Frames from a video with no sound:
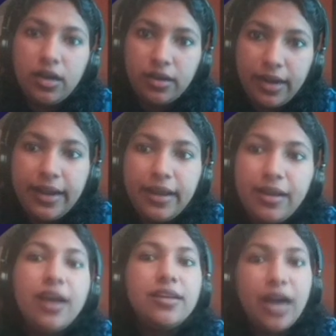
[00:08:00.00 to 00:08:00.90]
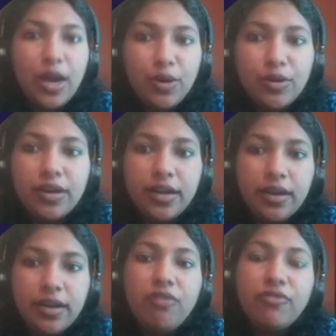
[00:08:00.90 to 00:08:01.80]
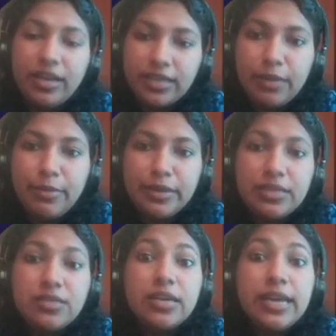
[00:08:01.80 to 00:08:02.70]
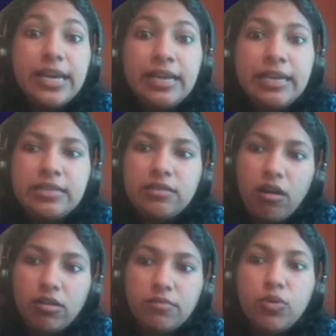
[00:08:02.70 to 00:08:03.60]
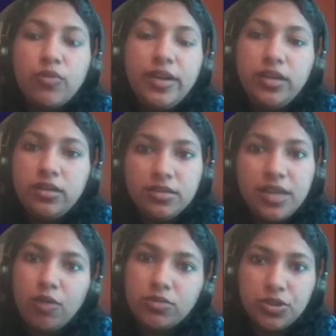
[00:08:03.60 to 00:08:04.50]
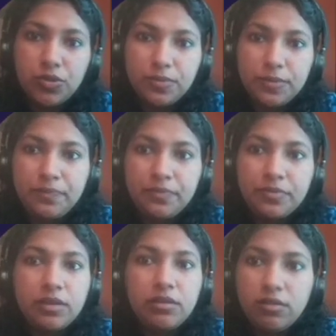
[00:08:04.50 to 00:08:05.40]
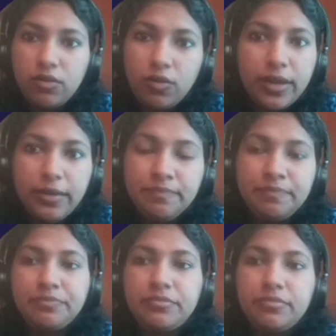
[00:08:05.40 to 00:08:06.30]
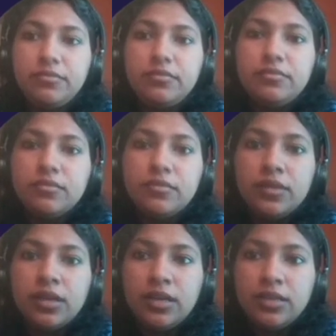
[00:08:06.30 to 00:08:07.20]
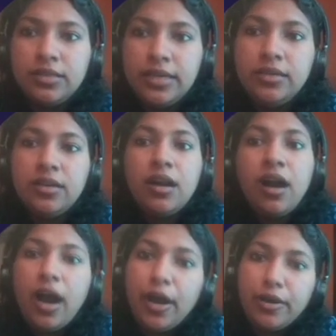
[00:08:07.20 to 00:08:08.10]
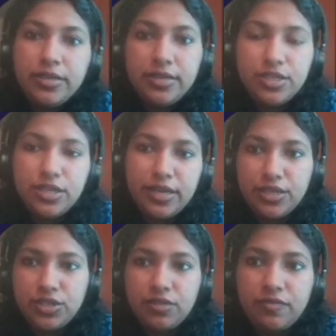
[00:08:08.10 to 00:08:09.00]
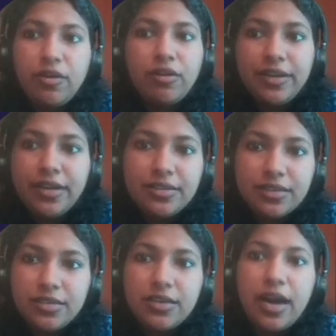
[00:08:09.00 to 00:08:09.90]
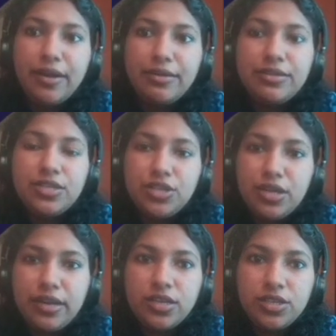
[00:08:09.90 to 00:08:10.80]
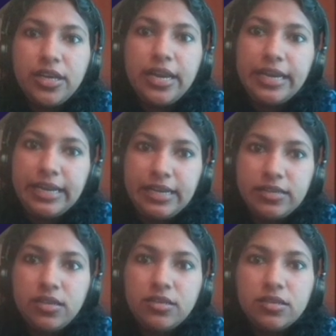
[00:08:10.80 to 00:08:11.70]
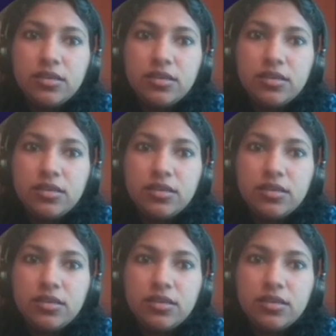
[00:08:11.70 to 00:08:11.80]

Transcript: radii and the ionic radii of alkali metals increase on moving down the group. Okay. Then ionization energy. We already discussed ionization energy increases